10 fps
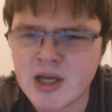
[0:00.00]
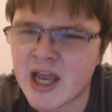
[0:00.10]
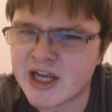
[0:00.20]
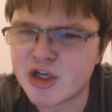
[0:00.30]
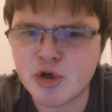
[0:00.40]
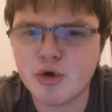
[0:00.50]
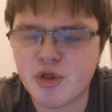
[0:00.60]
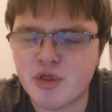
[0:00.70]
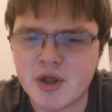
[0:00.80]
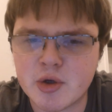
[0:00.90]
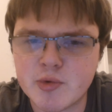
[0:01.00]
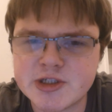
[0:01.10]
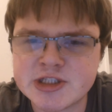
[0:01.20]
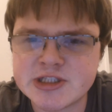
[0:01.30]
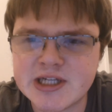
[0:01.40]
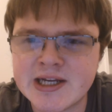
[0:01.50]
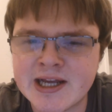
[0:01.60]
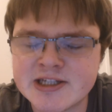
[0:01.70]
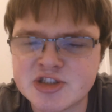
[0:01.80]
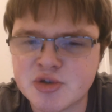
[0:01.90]
a good thing, we see it
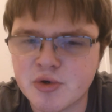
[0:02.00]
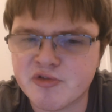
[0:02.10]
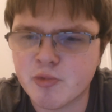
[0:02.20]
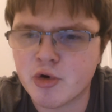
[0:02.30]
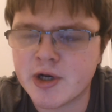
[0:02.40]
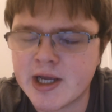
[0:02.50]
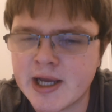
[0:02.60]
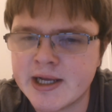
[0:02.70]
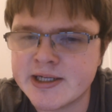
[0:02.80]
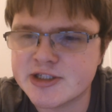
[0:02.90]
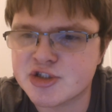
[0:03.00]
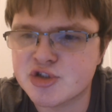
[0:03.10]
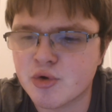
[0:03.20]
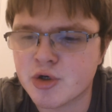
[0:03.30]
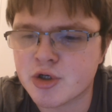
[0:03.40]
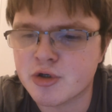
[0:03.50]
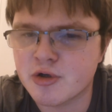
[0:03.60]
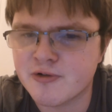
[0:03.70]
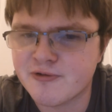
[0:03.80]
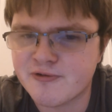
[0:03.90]
as sort of more a
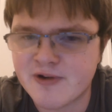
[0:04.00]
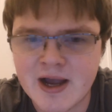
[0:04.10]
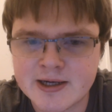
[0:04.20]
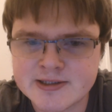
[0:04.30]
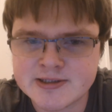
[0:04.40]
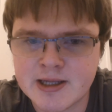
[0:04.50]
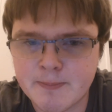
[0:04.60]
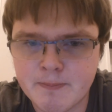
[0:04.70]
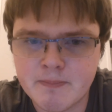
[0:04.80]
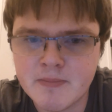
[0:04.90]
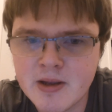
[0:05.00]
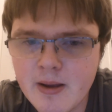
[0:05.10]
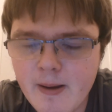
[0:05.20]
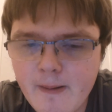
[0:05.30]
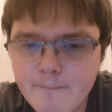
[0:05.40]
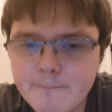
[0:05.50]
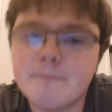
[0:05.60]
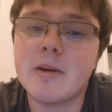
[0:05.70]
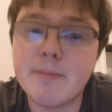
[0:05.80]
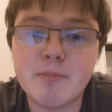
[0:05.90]
historical fact that
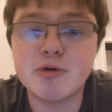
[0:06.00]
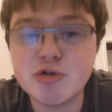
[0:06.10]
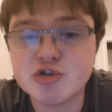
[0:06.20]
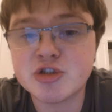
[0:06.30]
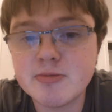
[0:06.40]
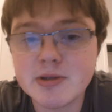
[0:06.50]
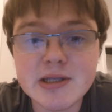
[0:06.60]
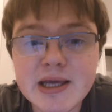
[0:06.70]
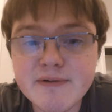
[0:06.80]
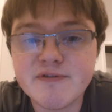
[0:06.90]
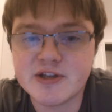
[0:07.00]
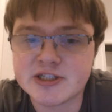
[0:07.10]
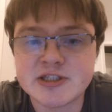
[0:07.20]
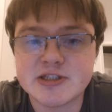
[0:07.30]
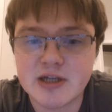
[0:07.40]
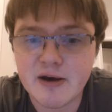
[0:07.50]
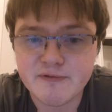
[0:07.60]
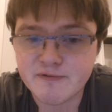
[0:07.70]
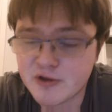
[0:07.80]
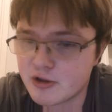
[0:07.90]
people used to believe this
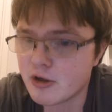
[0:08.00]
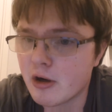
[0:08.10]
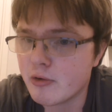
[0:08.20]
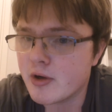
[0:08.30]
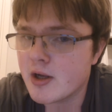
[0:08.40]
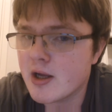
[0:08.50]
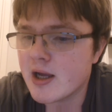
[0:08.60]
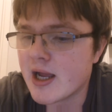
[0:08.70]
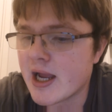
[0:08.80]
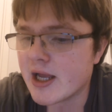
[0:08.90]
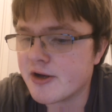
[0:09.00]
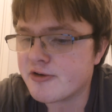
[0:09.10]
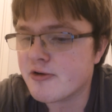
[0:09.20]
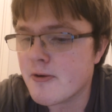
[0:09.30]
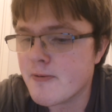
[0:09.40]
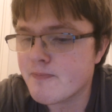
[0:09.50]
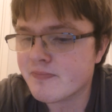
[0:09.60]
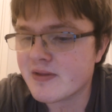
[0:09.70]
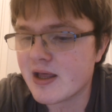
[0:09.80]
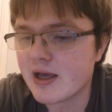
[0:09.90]
stuff, you know? And,
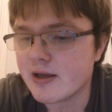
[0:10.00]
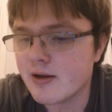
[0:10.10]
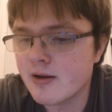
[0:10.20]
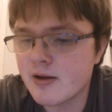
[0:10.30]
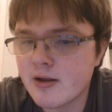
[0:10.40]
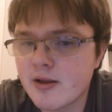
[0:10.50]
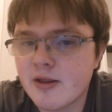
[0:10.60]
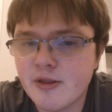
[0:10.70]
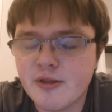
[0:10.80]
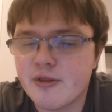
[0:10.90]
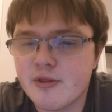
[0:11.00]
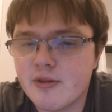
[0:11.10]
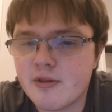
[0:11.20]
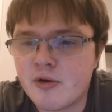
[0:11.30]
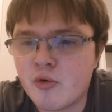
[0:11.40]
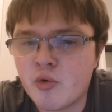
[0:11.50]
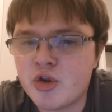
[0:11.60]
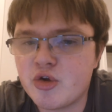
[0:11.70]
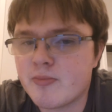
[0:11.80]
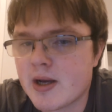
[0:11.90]
hey,
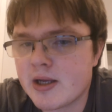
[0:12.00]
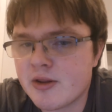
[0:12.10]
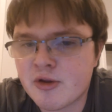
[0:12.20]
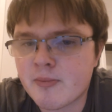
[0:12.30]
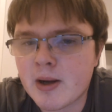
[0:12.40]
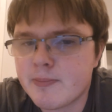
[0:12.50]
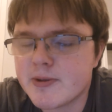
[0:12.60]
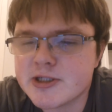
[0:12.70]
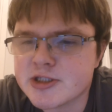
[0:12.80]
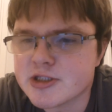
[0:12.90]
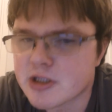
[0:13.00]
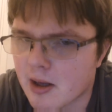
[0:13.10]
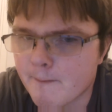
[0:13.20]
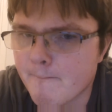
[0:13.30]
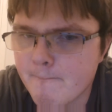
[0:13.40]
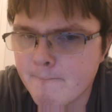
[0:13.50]
there might be some